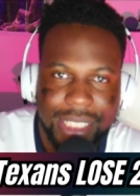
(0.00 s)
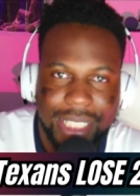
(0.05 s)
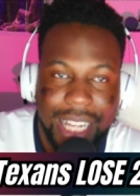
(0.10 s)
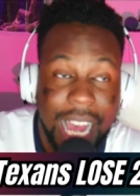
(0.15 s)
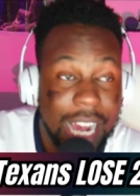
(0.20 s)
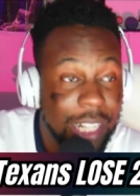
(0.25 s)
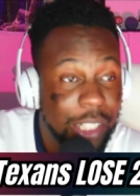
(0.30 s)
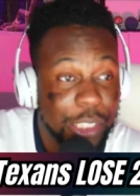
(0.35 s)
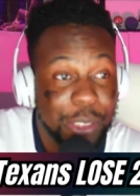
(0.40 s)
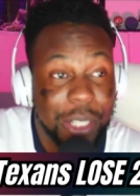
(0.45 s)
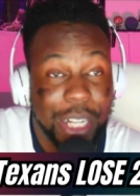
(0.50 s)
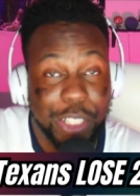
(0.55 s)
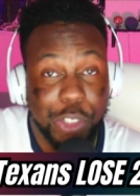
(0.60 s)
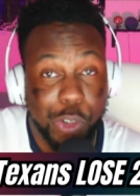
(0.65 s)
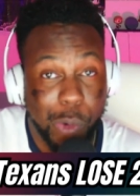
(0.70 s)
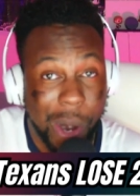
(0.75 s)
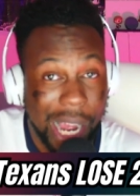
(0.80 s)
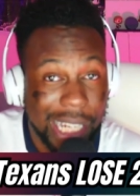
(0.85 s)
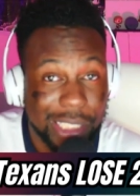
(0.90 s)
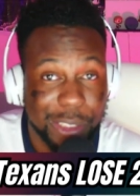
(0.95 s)
I know you're not
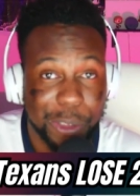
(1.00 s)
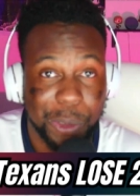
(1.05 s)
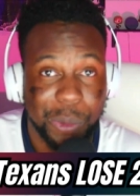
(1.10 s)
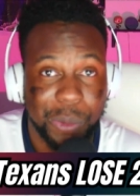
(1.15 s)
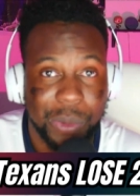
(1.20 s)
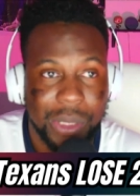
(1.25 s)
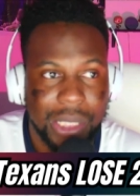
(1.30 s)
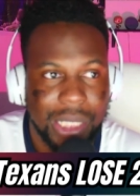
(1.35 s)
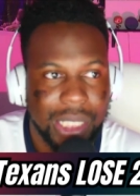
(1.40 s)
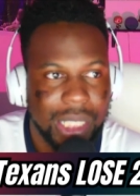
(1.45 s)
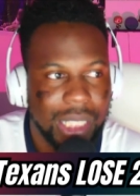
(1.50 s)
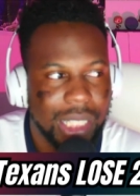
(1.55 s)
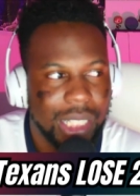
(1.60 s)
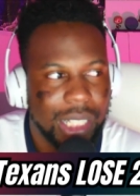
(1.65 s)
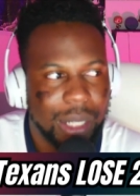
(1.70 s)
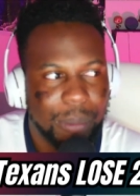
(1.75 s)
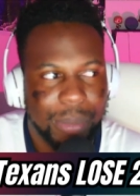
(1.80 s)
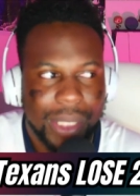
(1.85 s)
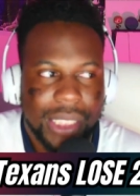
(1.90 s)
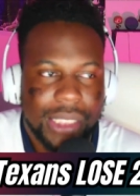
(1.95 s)
trying to,
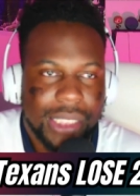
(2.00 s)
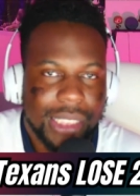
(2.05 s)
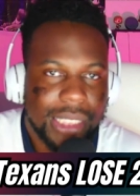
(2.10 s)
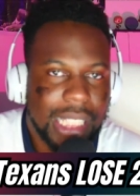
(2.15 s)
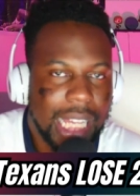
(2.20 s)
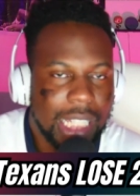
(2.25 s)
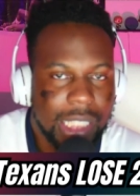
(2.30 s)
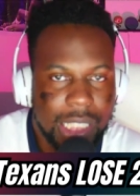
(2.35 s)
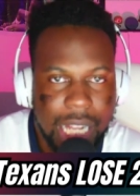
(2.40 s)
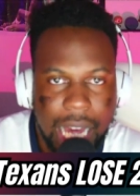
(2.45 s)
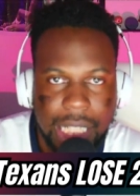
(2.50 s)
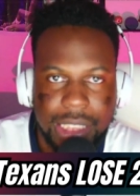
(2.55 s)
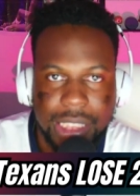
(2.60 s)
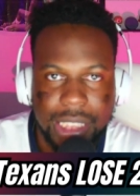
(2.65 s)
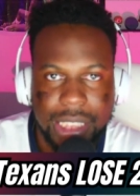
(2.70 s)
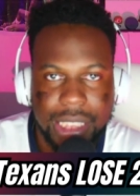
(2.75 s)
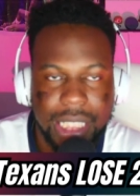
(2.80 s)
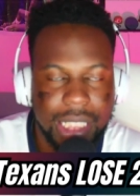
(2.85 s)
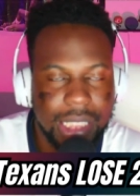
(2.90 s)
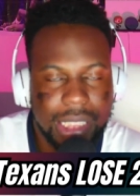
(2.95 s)
but it's just like
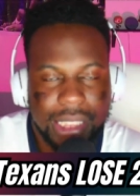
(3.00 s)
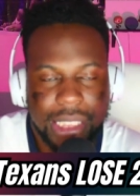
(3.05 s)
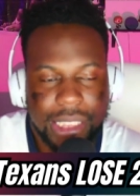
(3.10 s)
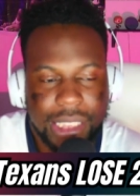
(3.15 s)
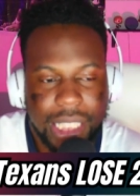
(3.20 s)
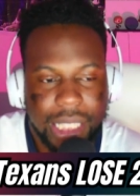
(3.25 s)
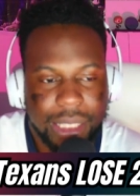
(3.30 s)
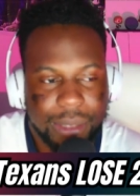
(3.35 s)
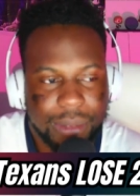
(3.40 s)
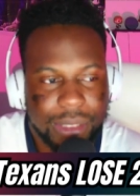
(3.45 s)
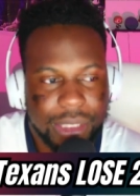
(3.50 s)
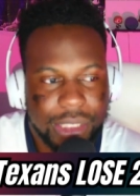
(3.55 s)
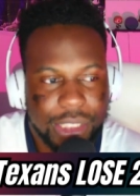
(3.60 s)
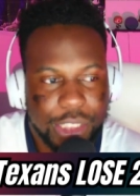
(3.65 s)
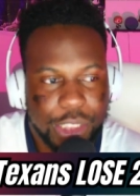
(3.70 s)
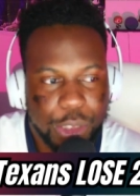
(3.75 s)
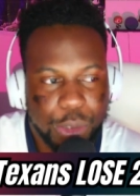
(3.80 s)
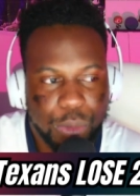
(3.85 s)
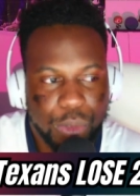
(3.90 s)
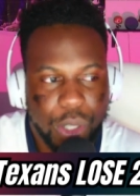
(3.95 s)
logic. And it, it, like,
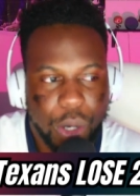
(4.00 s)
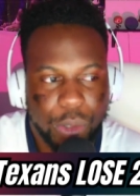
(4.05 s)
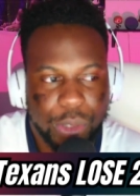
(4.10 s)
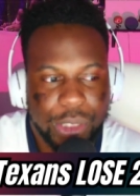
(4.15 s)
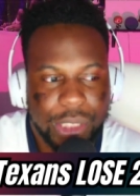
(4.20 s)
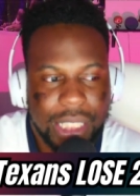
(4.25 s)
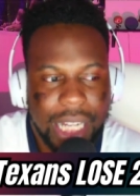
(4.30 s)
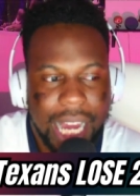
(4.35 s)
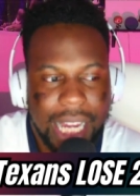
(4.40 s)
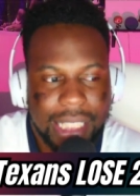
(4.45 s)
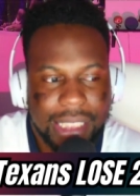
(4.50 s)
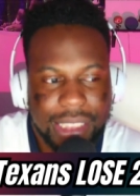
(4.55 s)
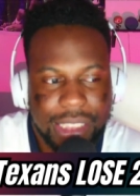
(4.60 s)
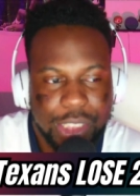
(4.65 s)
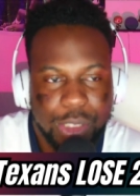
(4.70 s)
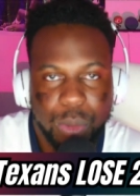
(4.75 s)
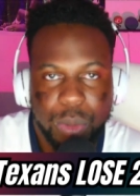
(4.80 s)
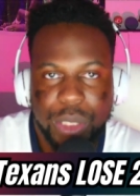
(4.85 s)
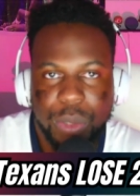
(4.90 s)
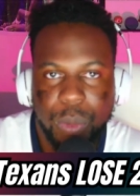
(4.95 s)
you know your guy isn't
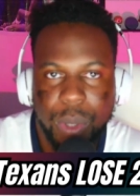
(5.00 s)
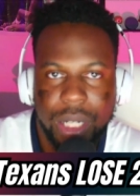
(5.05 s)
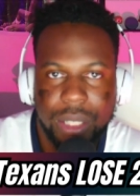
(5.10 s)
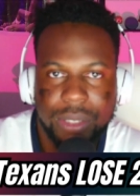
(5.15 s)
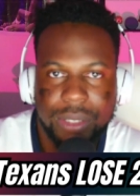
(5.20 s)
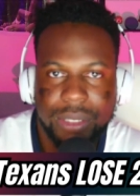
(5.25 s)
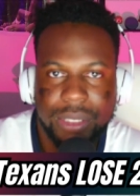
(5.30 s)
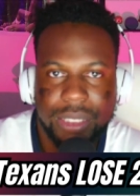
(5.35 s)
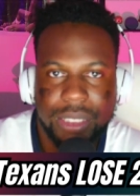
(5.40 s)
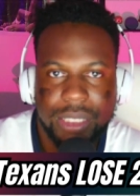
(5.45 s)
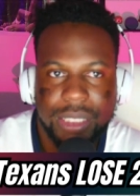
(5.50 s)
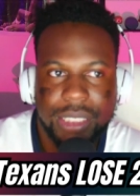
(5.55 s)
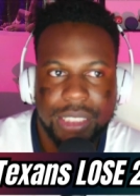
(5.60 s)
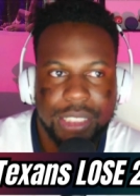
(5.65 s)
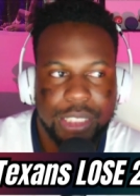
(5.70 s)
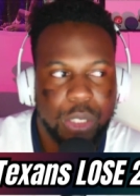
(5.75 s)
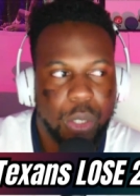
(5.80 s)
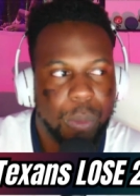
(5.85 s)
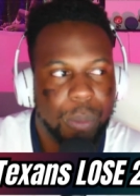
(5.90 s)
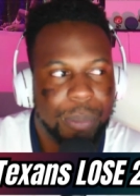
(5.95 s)
doing well.
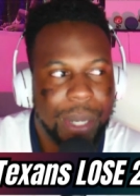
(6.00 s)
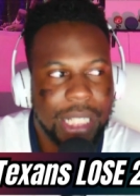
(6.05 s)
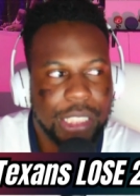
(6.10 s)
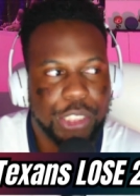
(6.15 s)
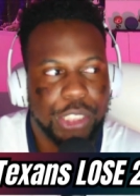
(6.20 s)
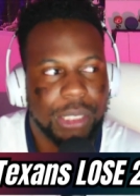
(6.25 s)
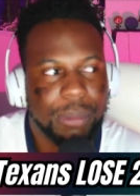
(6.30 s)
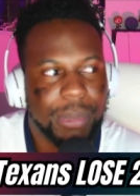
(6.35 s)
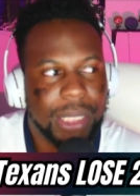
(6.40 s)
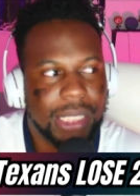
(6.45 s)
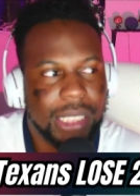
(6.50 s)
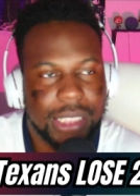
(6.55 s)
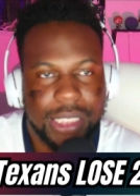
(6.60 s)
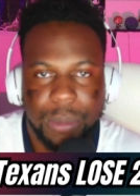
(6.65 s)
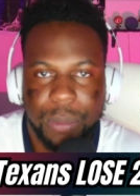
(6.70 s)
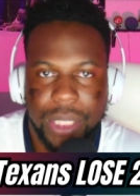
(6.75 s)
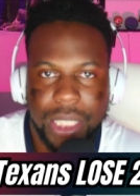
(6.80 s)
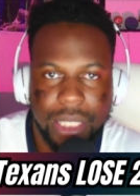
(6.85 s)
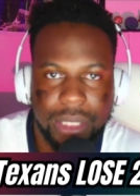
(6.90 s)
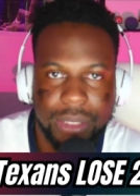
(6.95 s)
So bench him and get
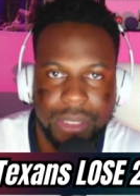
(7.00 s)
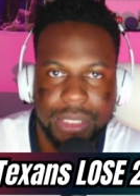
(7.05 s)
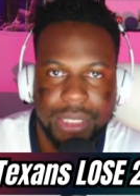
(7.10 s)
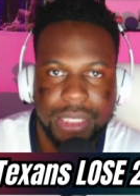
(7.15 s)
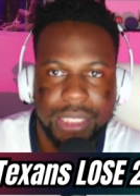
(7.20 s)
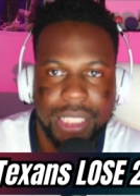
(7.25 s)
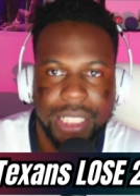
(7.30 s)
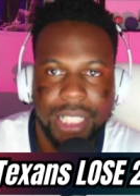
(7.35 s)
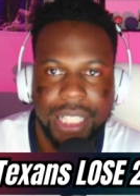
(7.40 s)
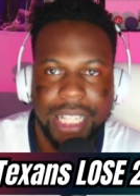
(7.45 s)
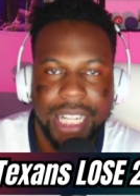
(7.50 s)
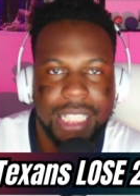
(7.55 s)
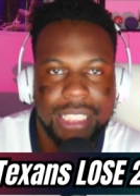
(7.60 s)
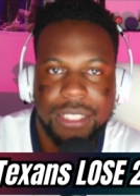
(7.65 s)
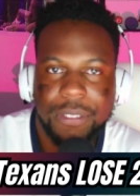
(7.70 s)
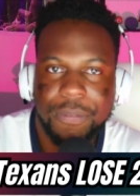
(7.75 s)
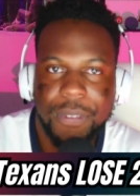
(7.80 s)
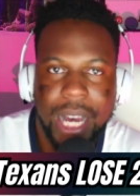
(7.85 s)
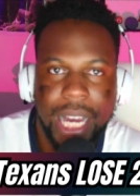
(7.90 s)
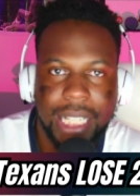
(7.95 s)
someone else. It's
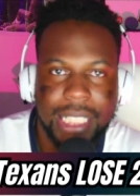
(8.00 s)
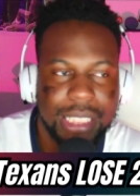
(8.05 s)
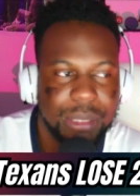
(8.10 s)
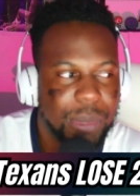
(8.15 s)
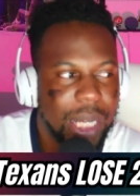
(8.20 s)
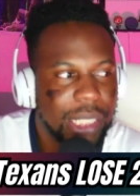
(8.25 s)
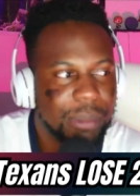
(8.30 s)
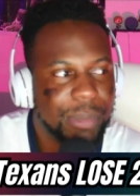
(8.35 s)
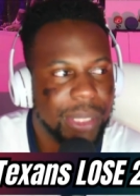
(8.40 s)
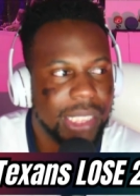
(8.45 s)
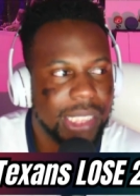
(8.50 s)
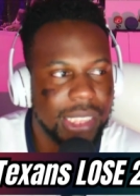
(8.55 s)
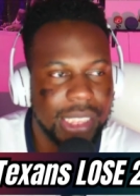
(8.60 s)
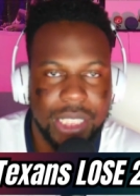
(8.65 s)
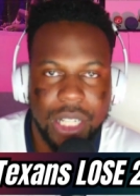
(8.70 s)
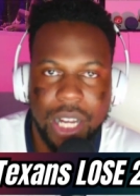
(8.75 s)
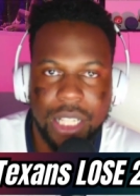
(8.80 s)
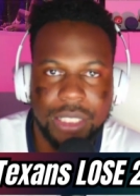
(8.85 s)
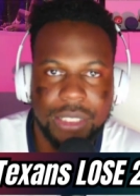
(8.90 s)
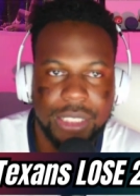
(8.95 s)
fine. He make millions of
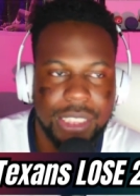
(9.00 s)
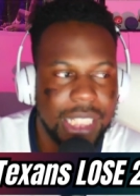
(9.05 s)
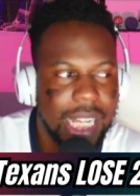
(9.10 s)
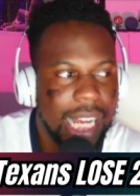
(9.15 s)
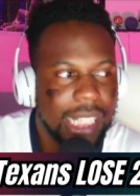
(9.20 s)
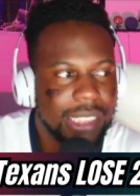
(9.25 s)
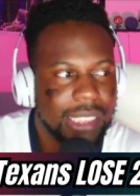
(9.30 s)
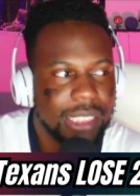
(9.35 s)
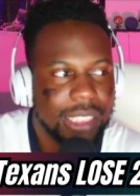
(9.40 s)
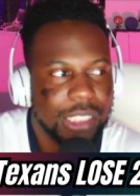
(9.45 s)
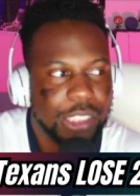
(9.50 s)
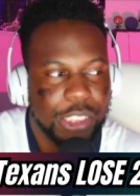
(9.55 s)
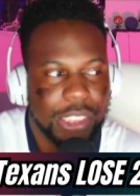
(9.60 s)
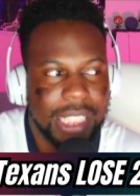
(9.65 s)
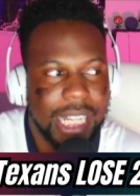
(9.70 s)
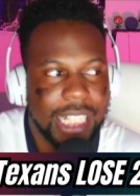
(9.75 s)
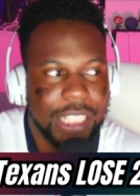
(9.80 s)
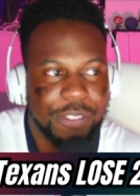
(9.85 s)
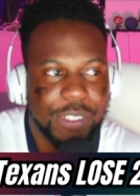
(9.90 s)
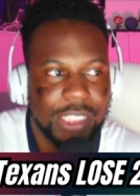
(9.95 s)
dollars. He has to
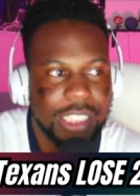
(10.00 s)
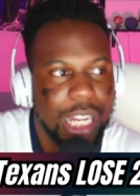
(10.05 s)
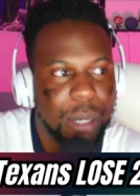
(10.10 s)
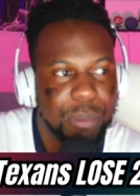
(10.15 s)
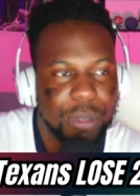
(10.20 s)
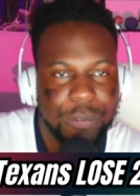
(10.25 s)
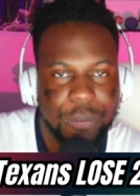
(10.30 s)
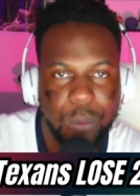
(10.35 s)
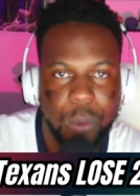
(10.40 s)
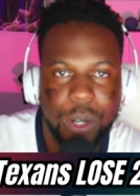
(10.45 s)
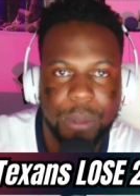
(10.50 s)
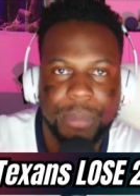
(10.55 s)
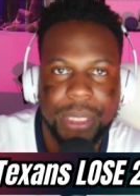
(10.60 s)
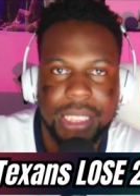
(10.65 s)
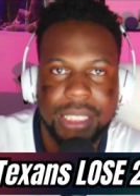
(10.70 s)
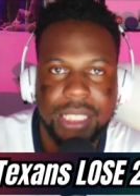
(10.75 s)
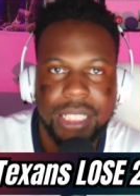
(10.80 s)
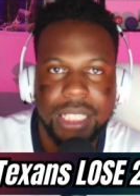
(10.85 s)
understand if he's not performing,